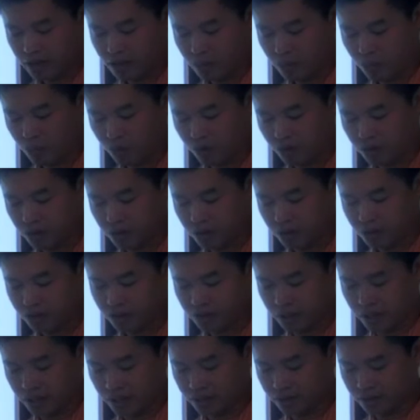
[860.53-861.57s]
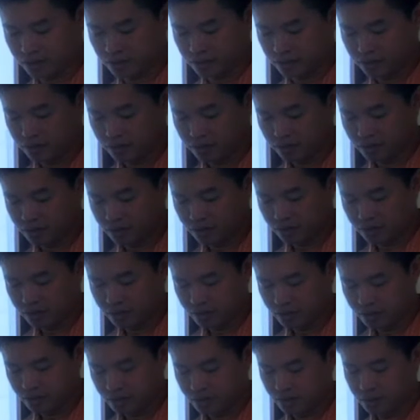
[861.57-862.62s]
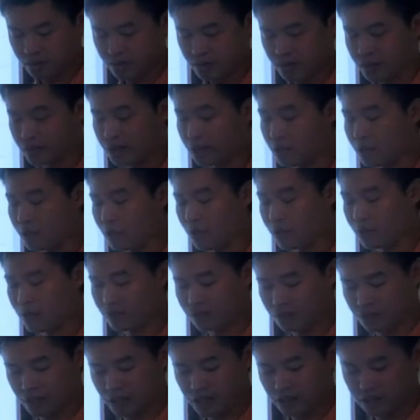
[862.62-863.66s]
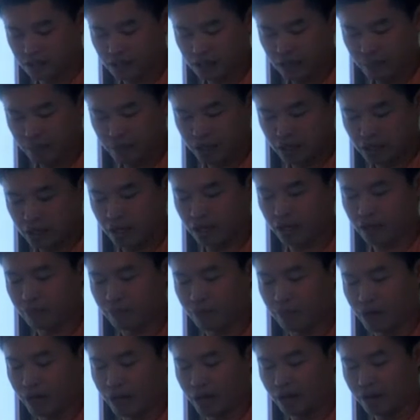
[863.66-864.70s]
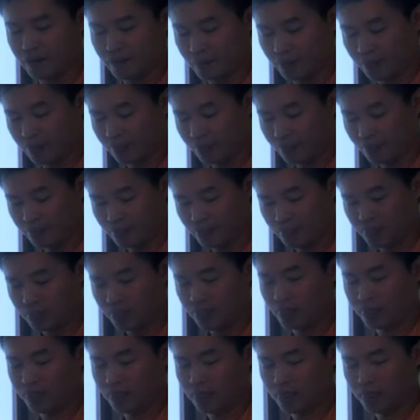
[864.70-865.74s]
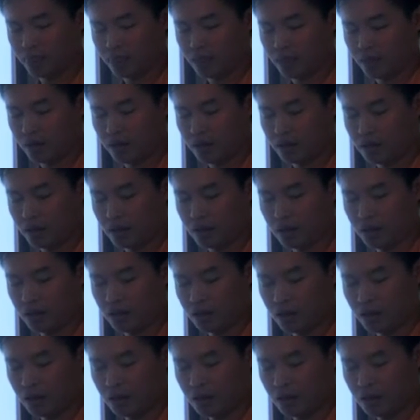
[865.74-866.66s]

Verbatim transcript: the model is this. I think the model is this. Let me click play. Okay?